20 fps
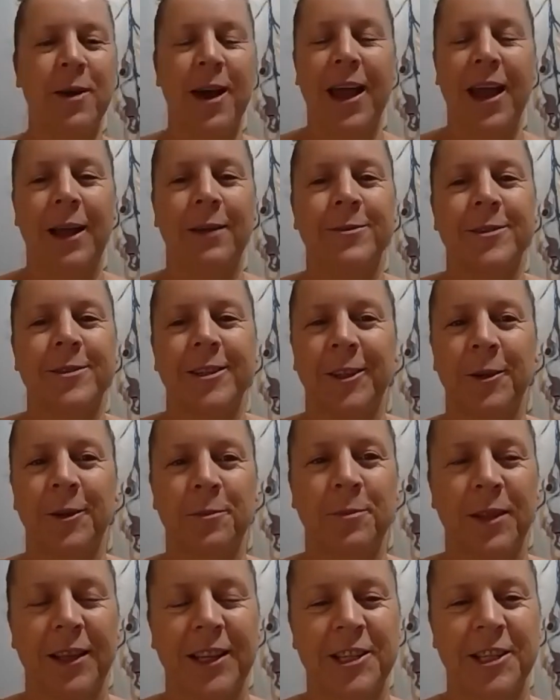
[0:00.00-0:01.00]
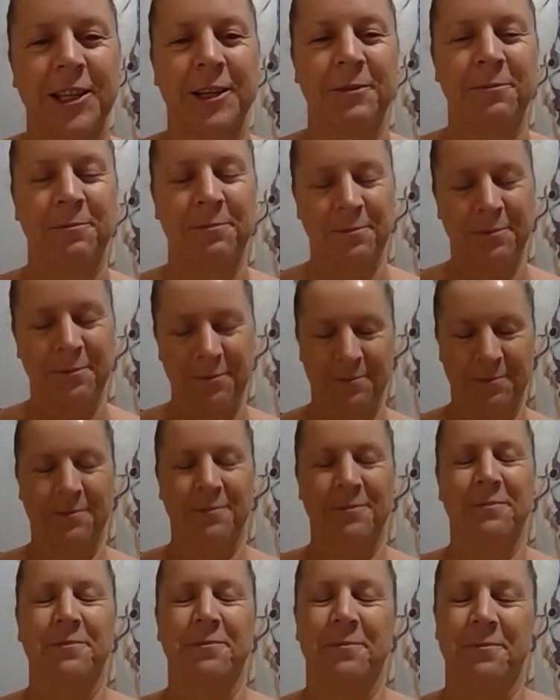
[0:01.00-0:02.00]
my absolute pleasure.
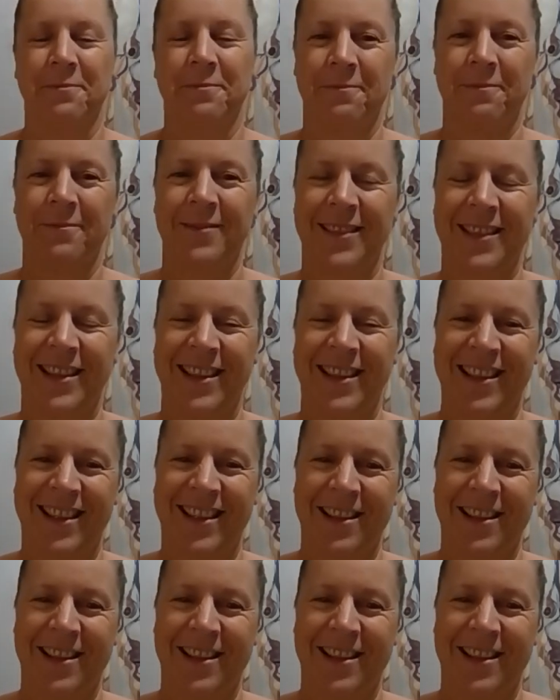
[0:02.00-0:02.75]
Yeah, Steve's